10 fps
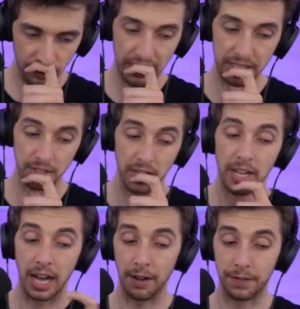This is...
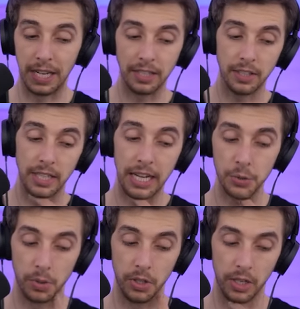I feel like the
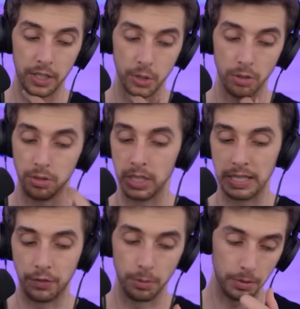next one, Erlikosaurus, doesn't
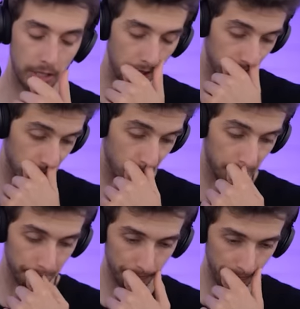have too much health, so...